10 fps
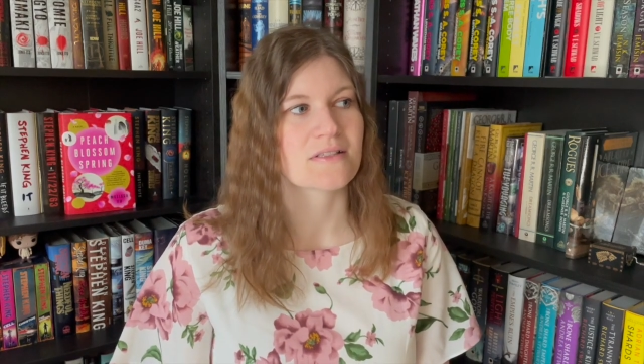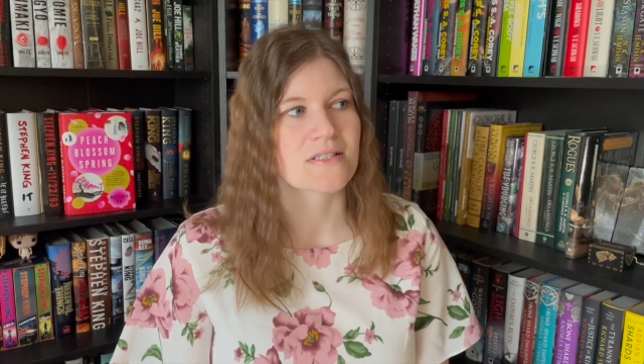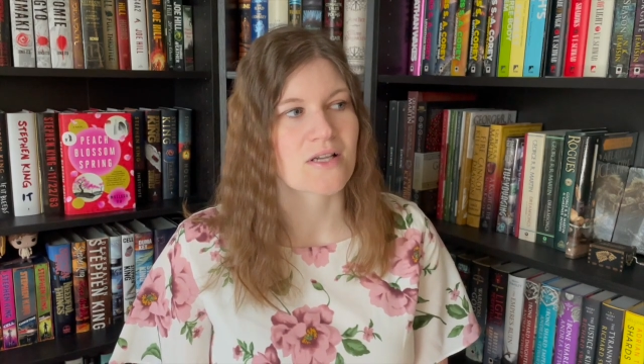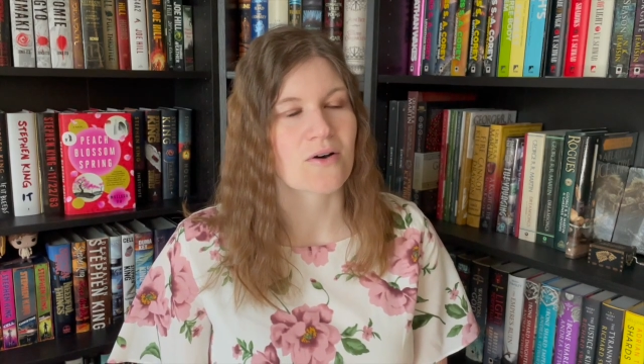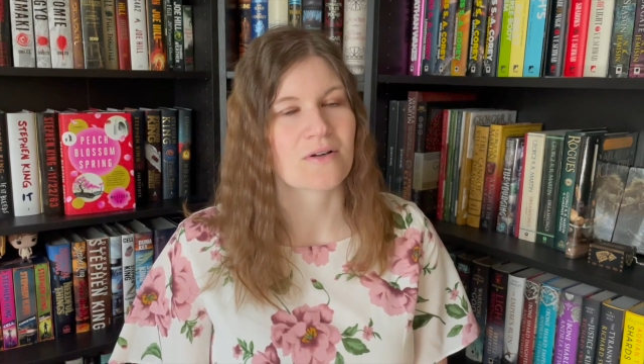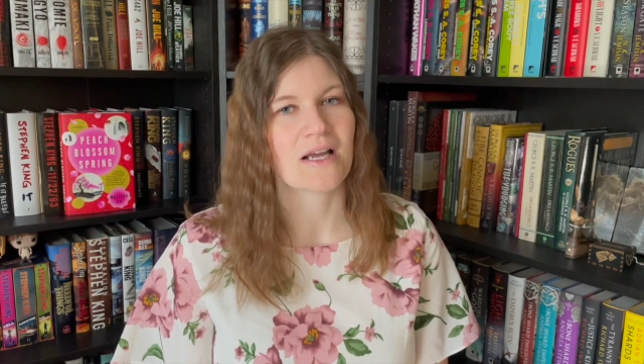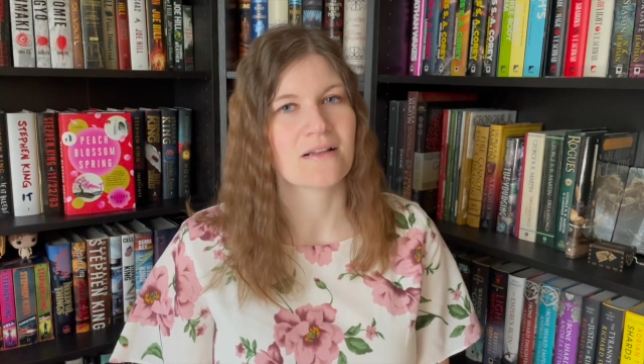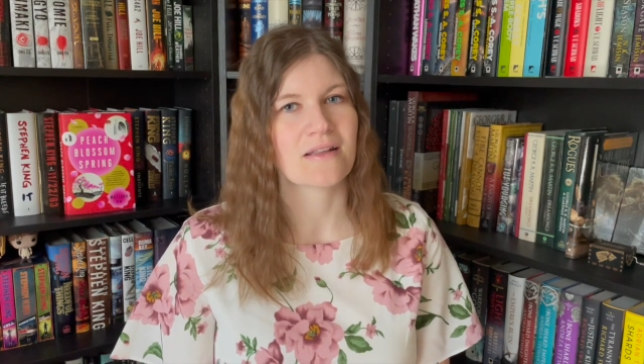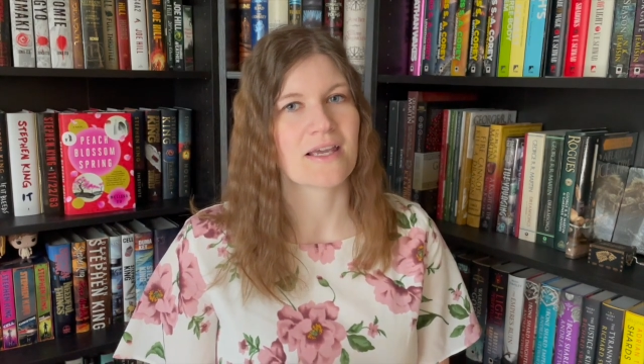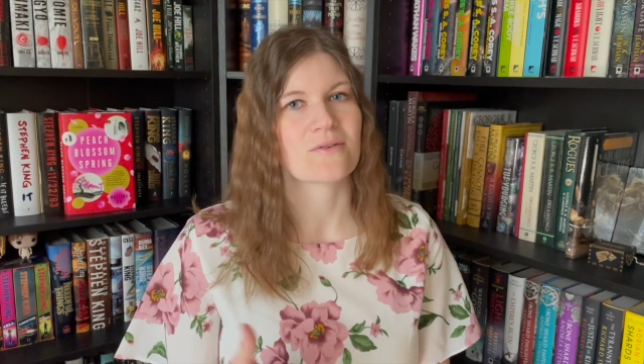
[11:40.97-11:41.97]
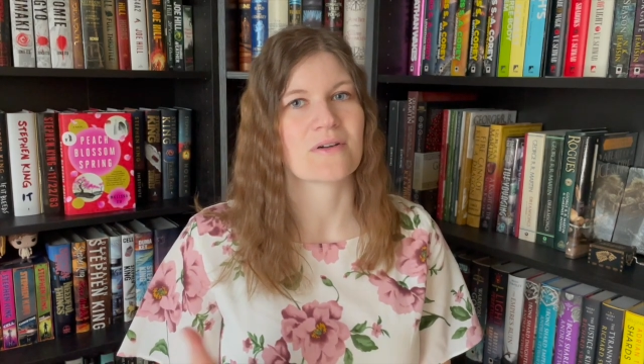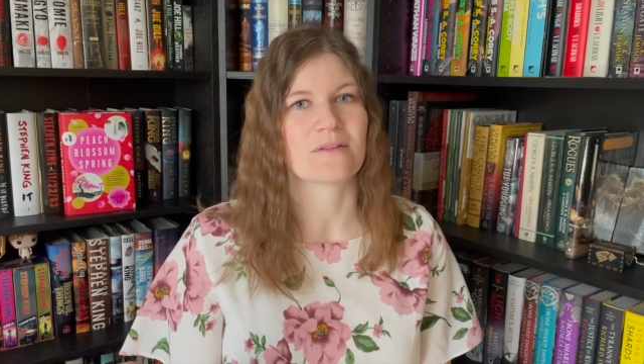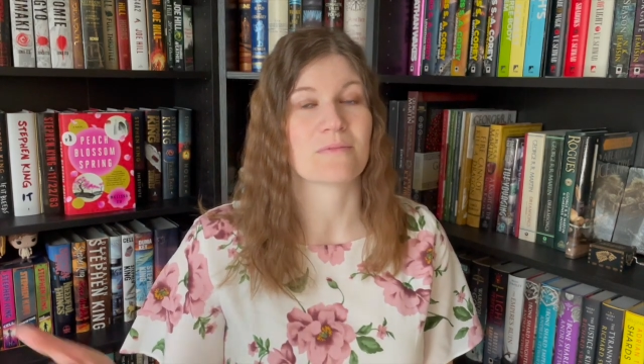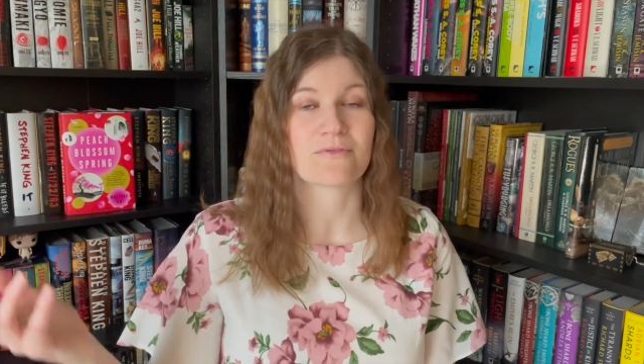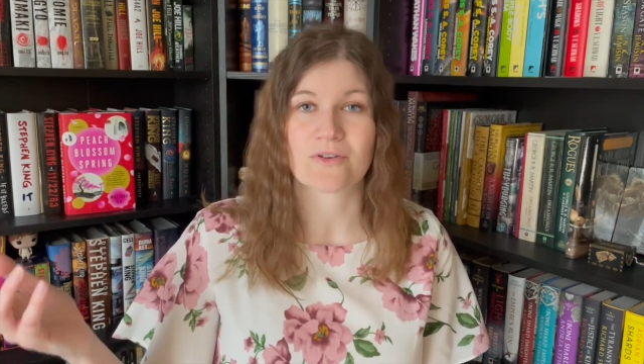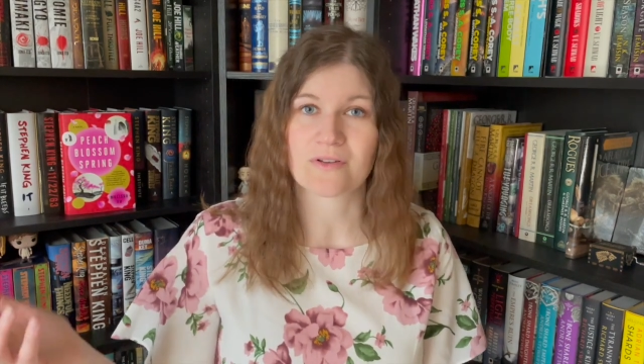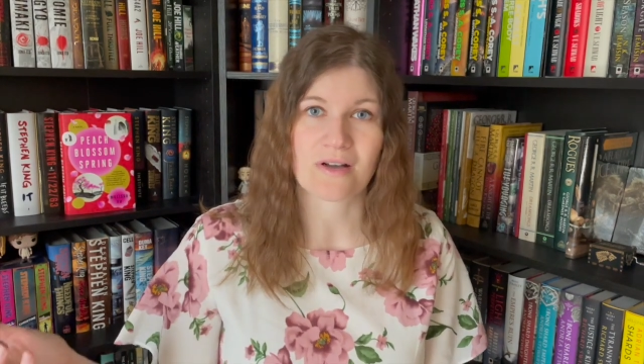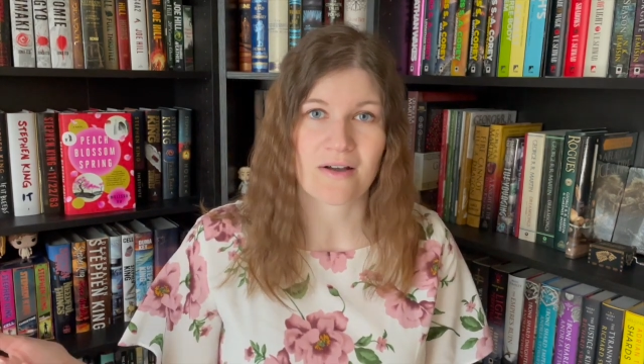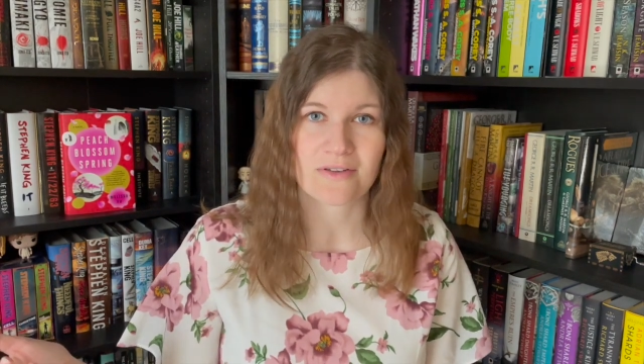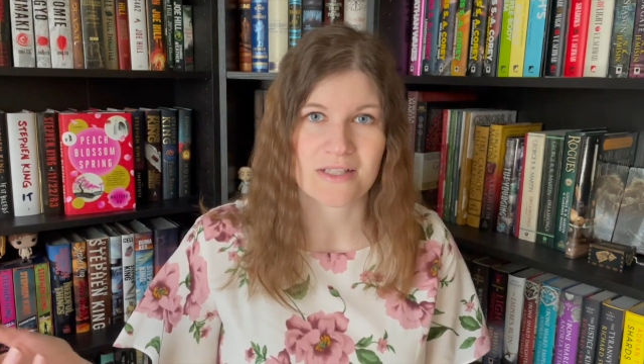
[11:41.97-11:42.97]
So kind of like with Before the
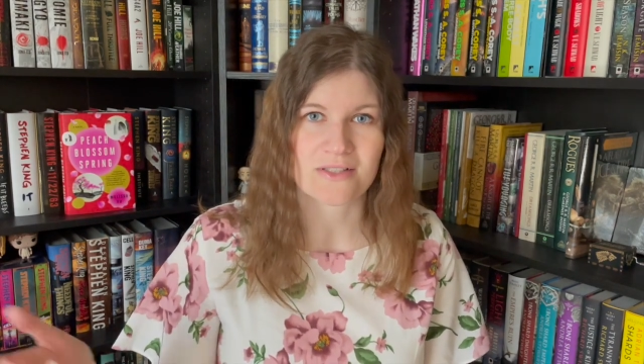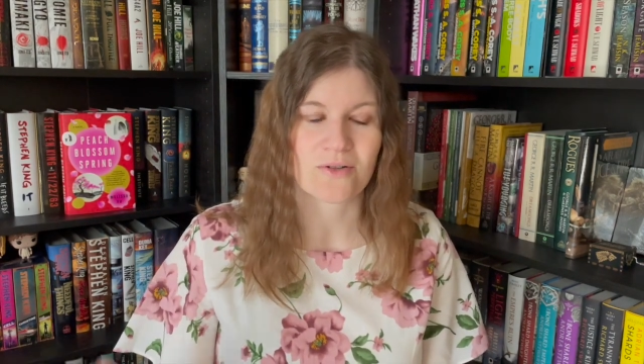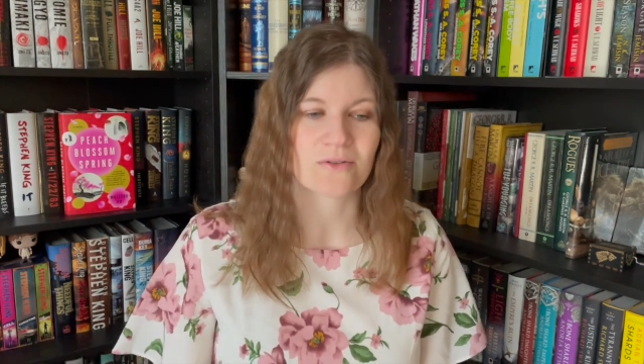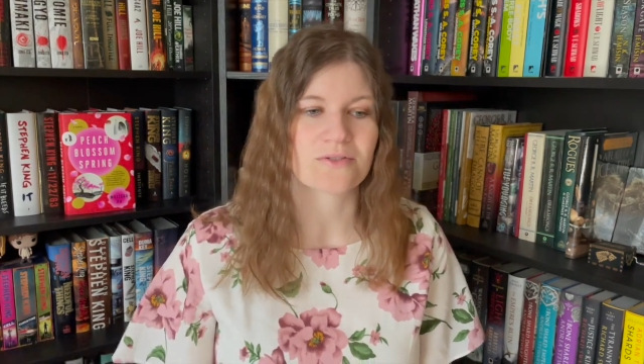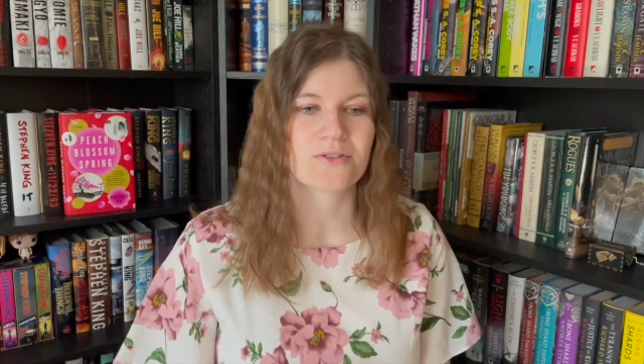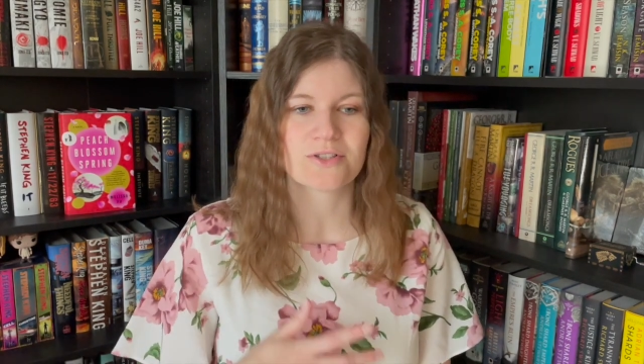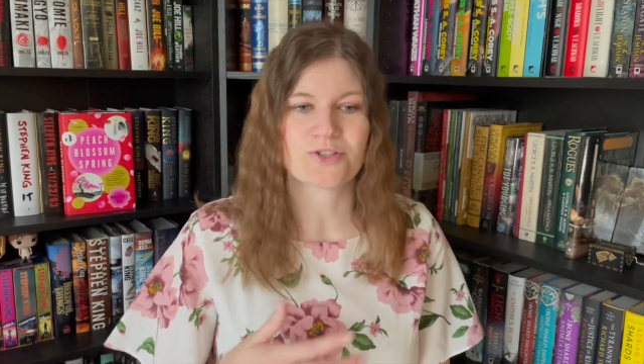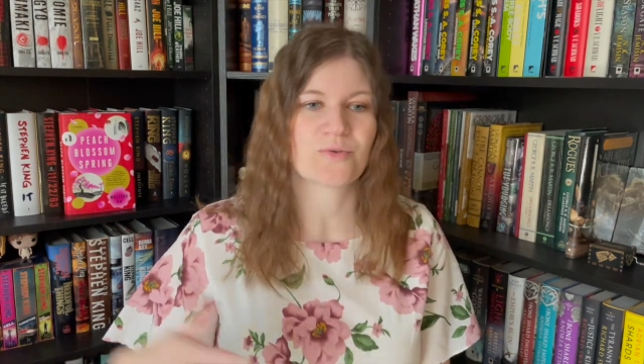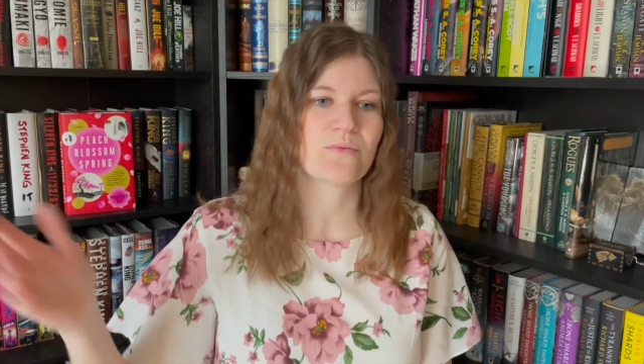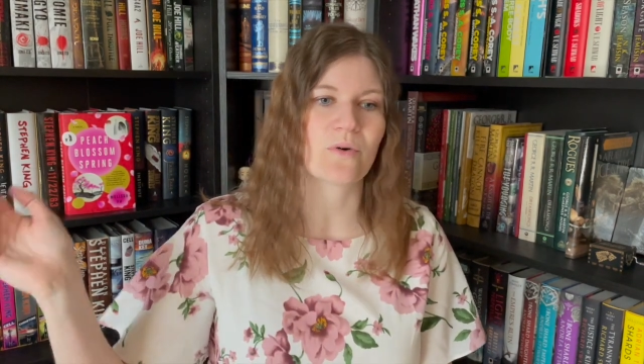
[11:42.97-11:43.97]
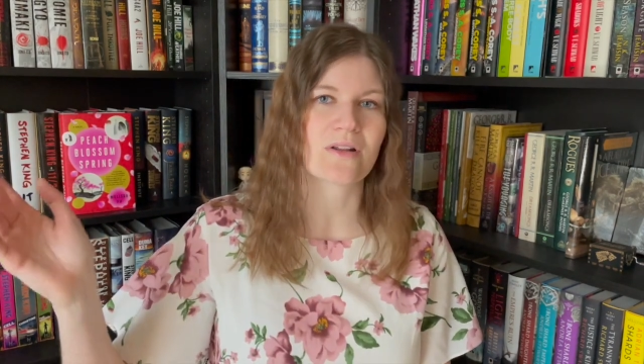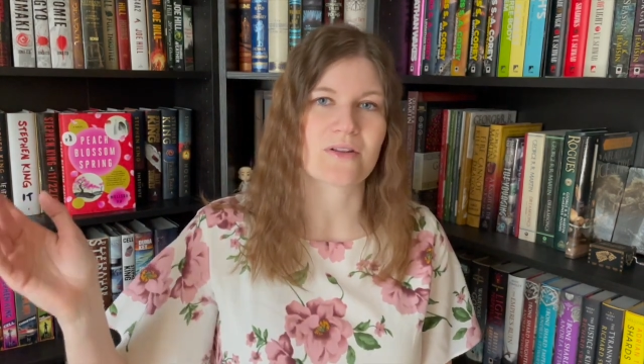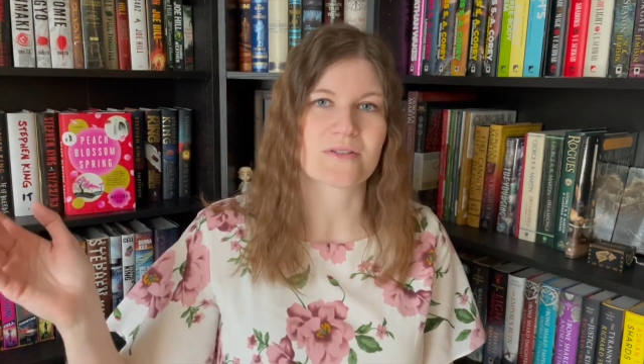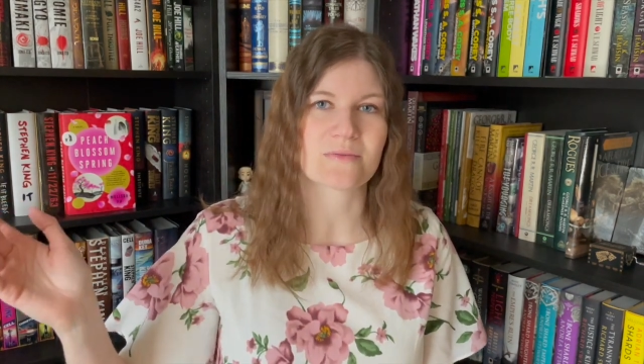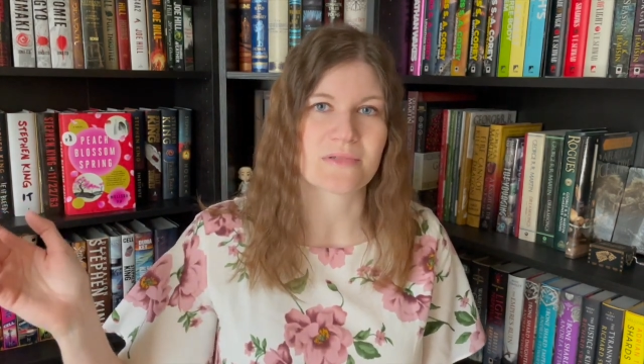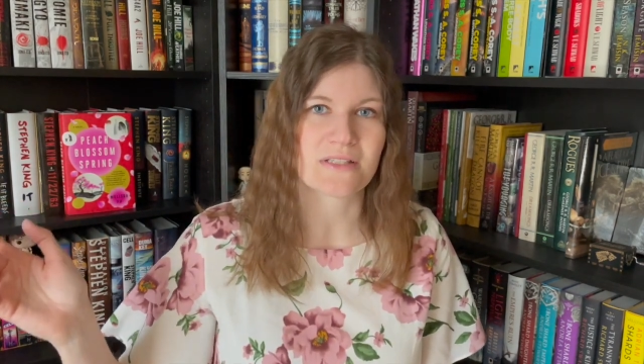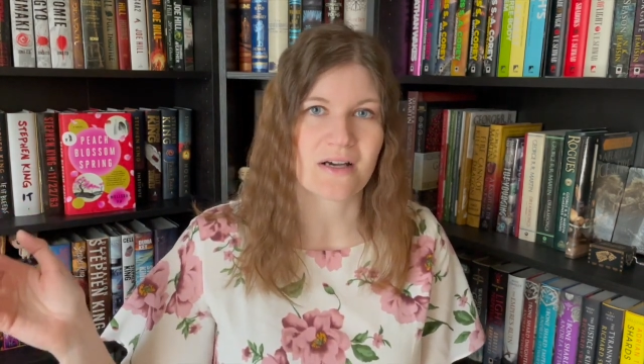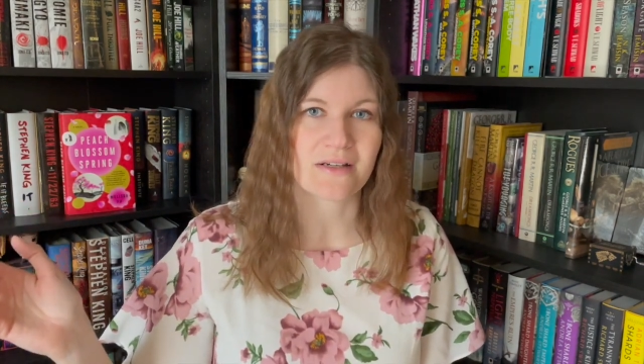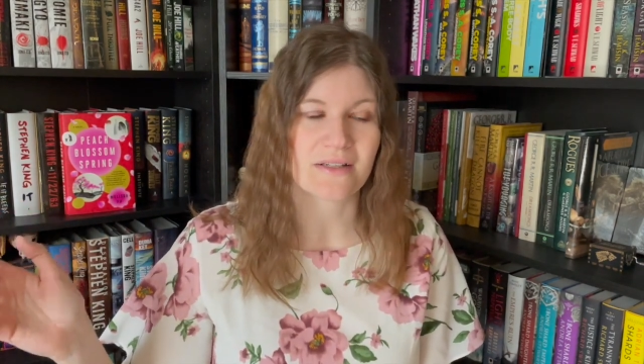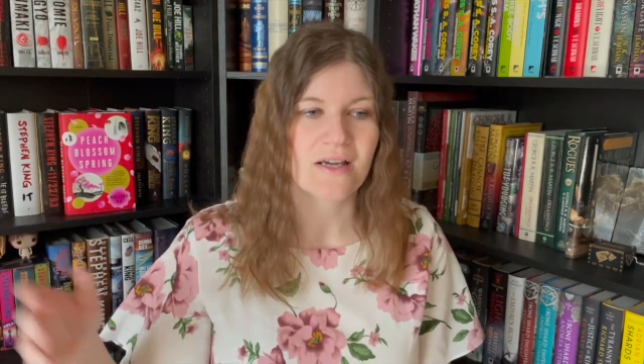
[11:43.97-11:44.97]
Coffee Gets Cold, you could just read one of those and be done,